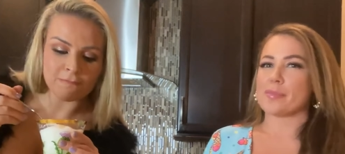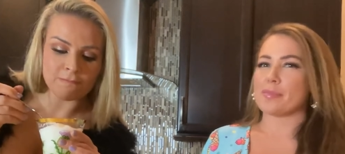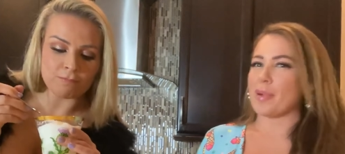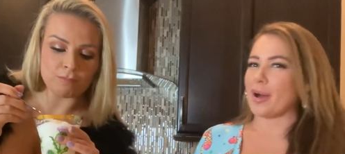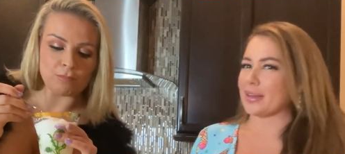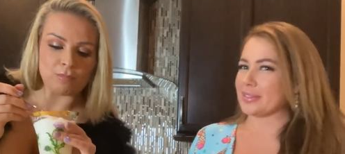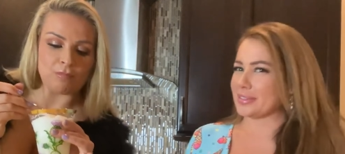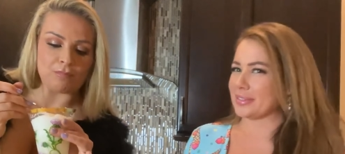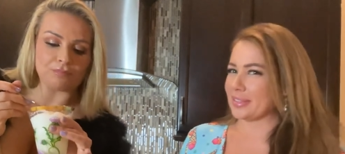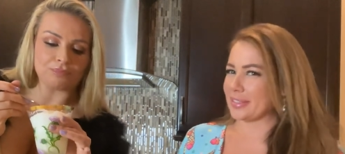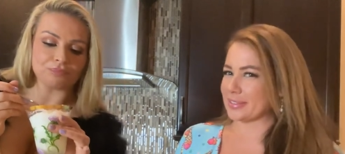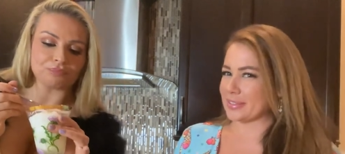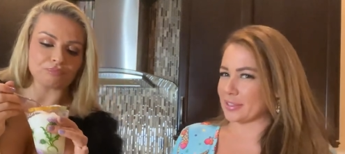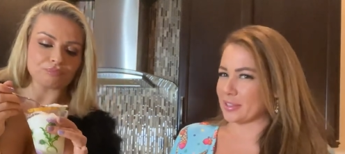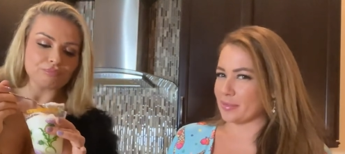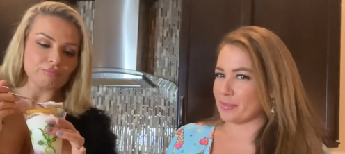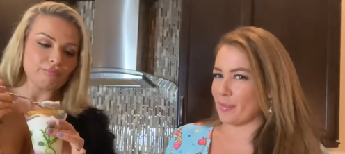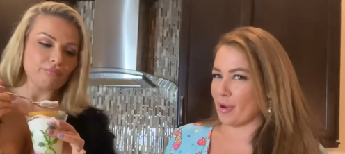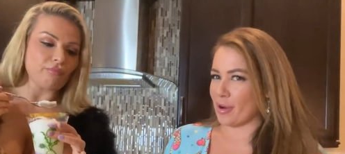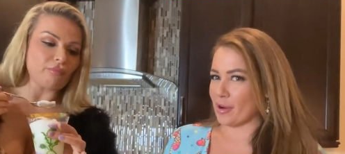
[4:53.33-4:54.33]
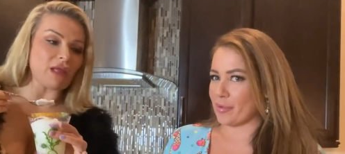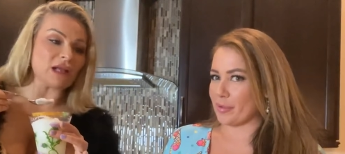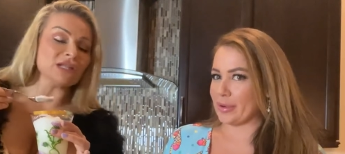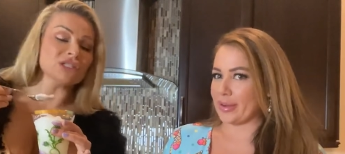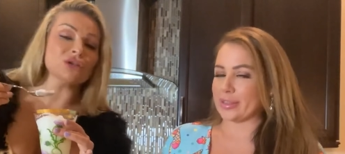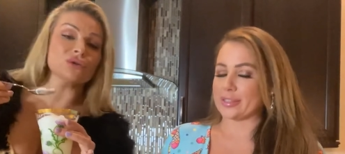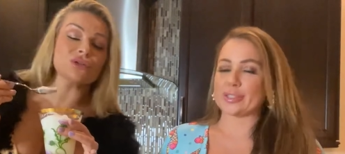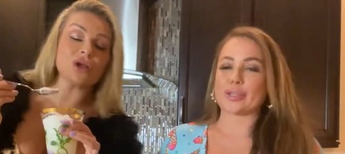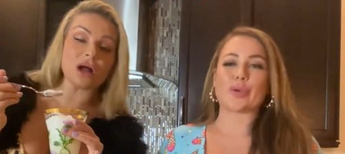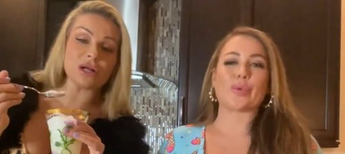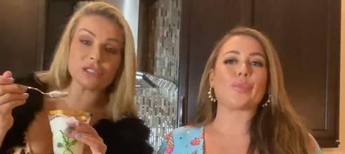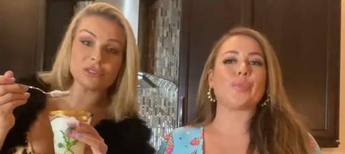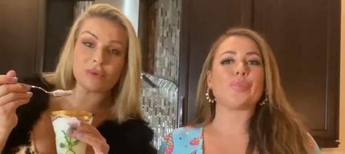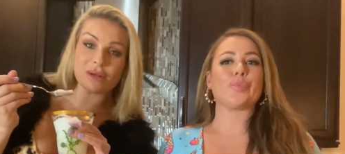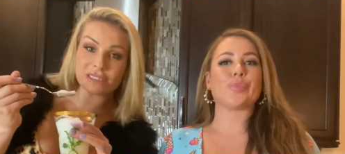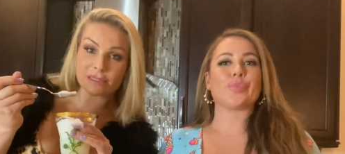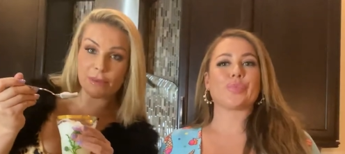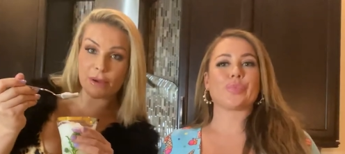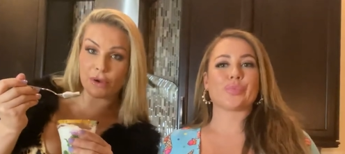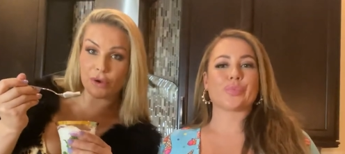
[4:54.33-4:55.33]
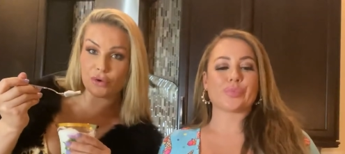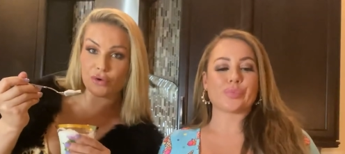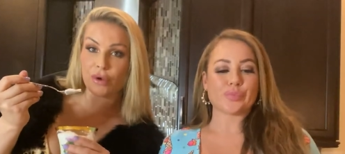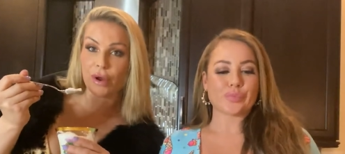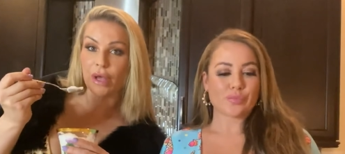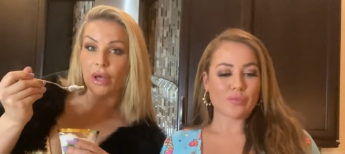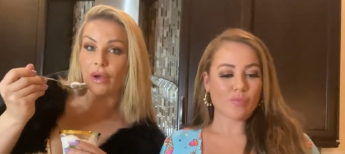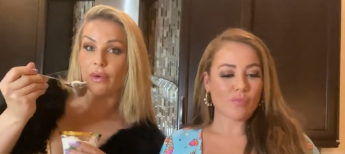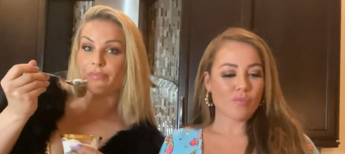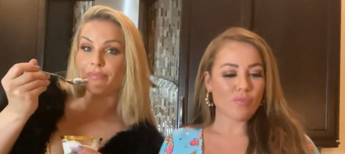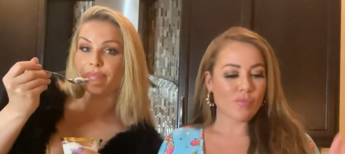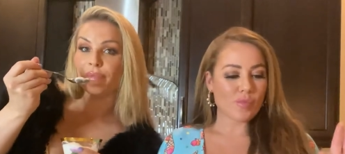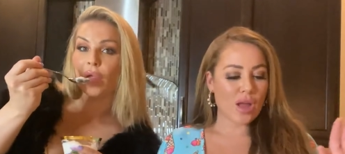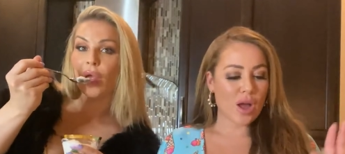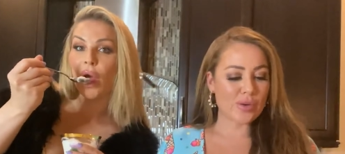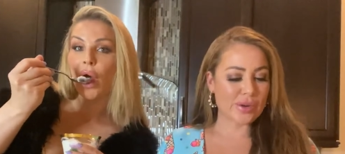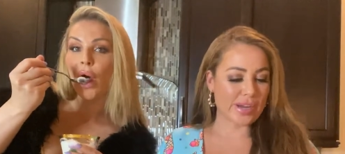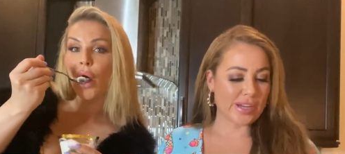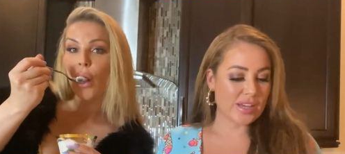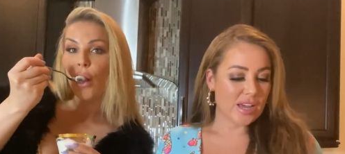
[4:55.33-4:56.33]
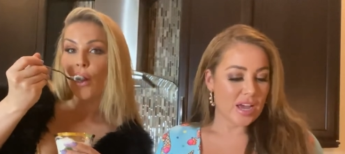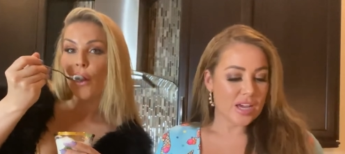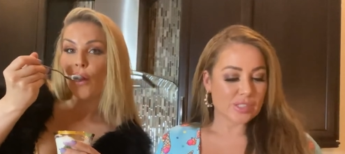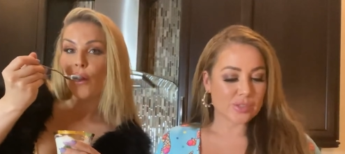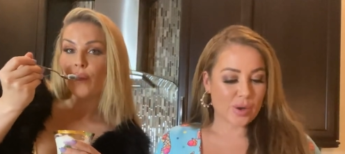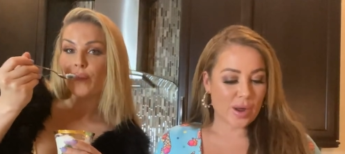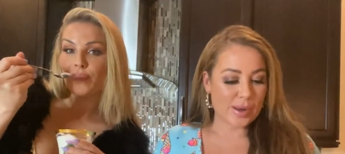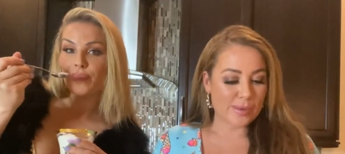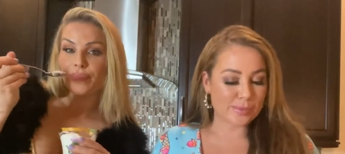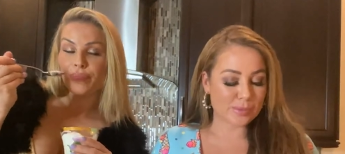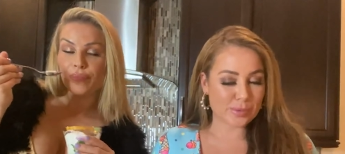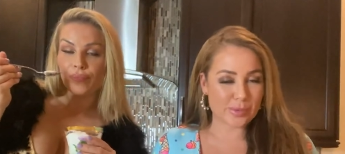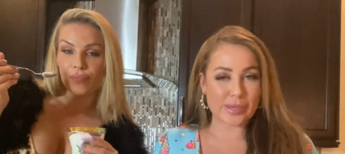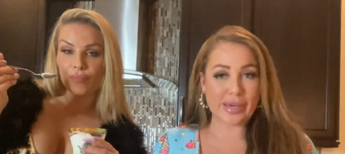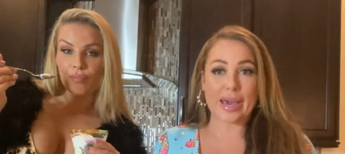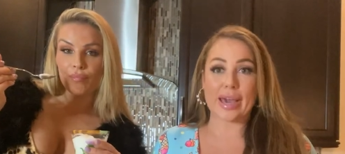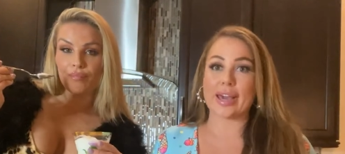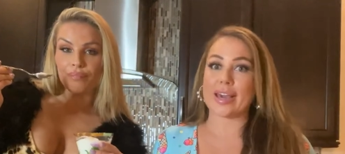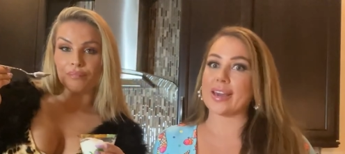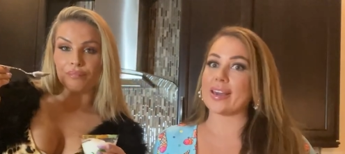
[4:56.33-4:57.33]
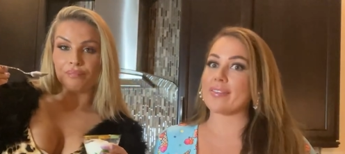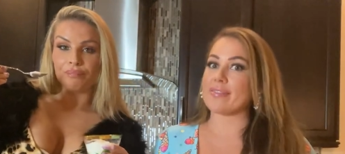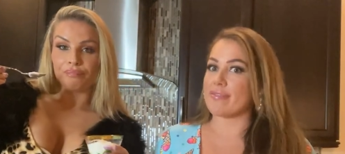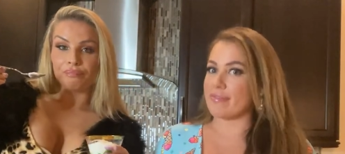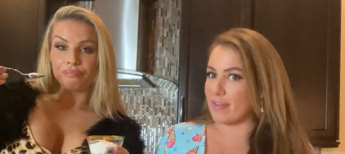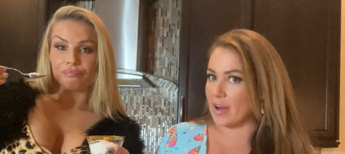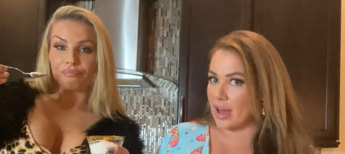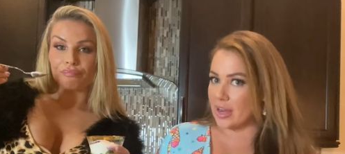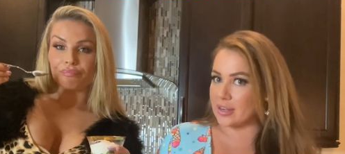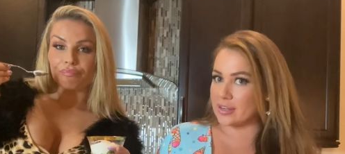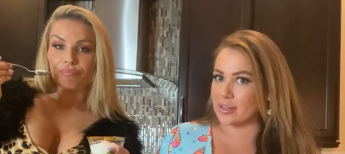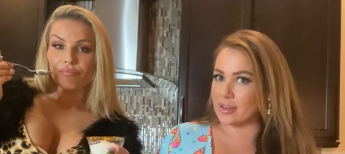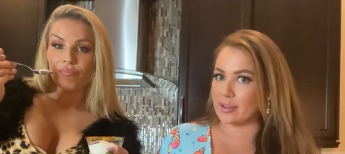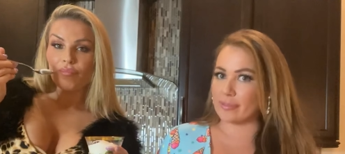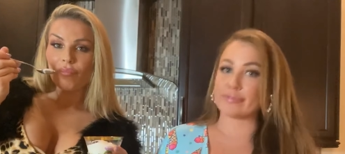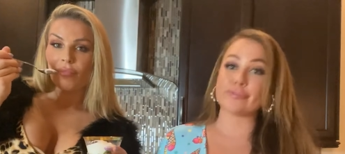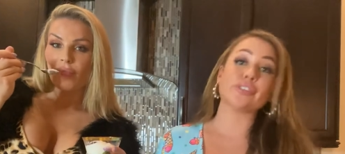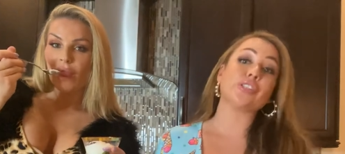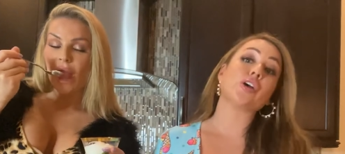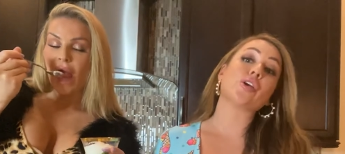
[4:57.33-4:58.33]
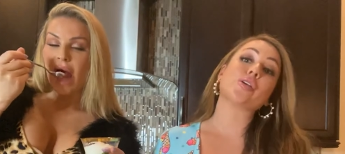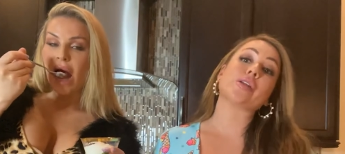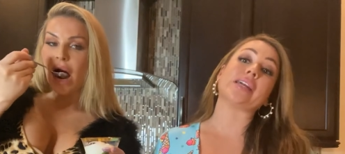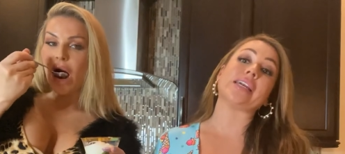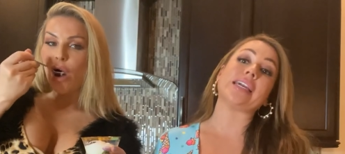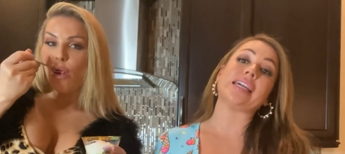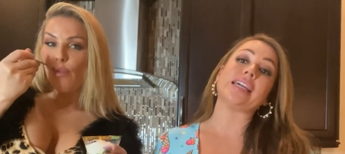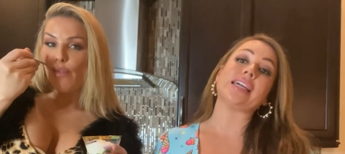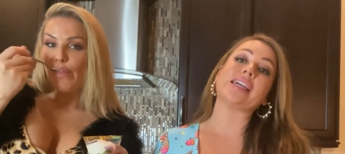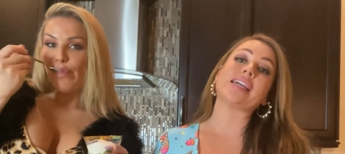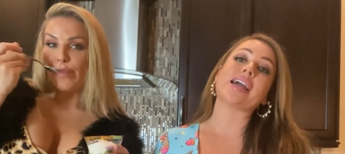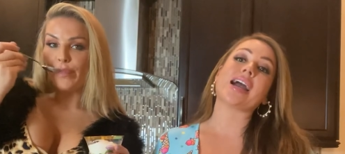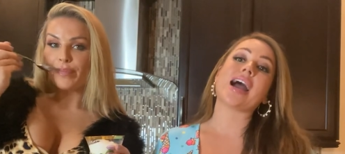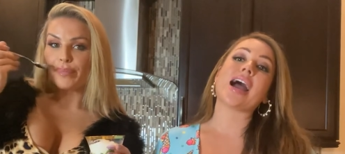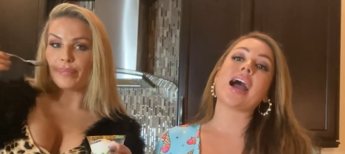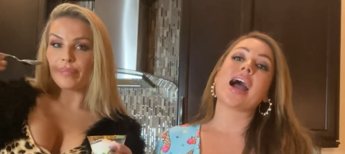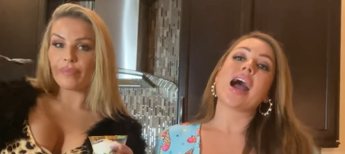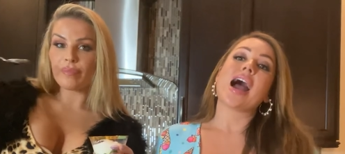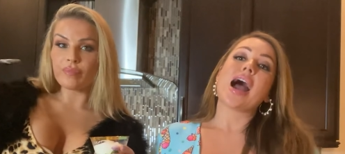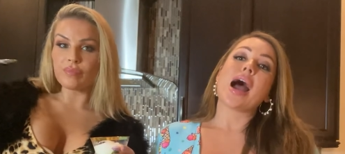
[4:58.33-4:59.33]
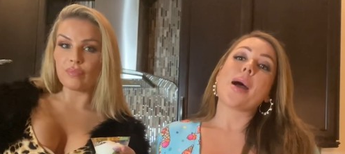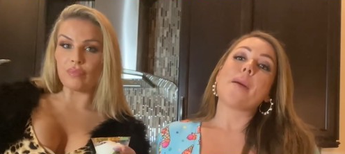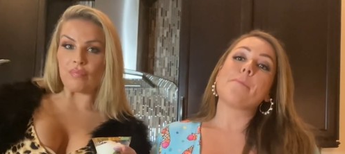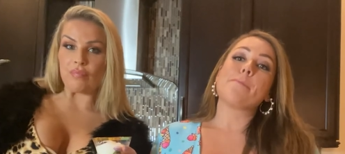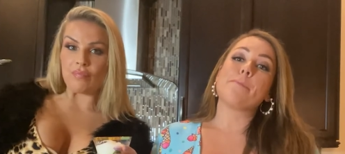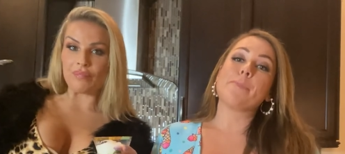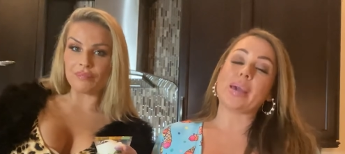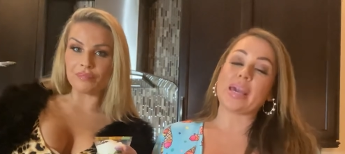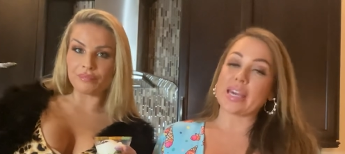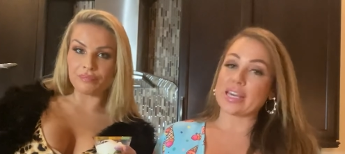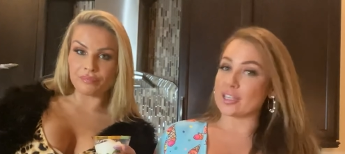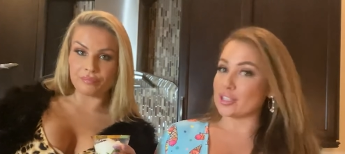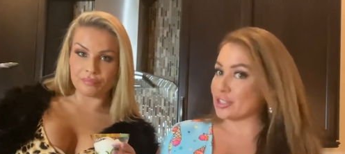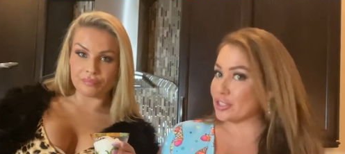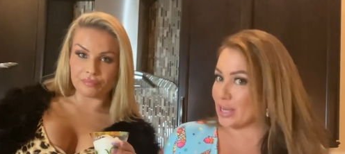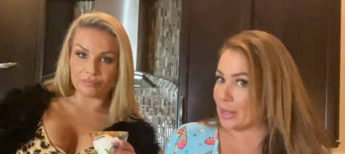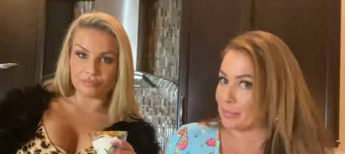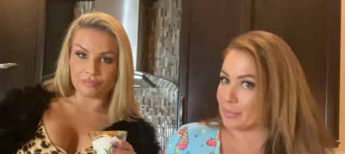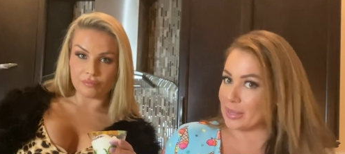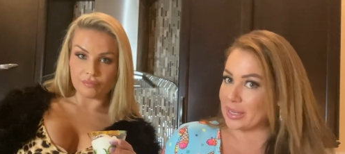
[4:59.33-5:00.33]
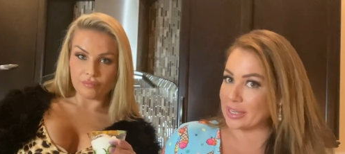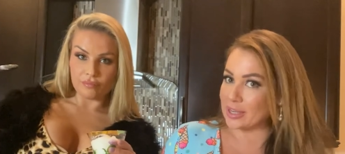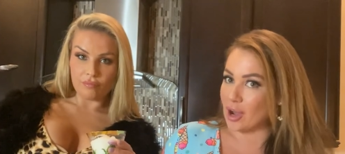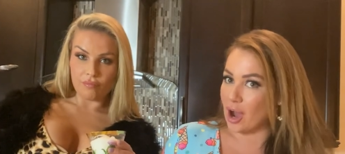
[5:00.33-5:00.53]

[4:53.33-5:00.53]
Speaker 1: Positive looks good margarita. So
Speaker 2: talk to us about your drink.
Speaker 1: Okay, so I am doing a fun, flirty pink champagne